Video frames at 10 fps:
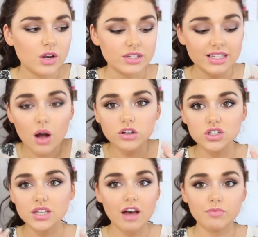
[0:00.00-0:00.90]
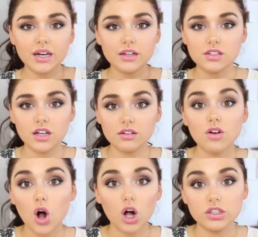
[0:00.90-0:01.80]
anyways now I just have my nails done
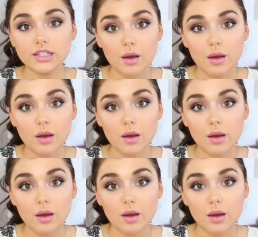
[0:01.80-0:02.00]
all the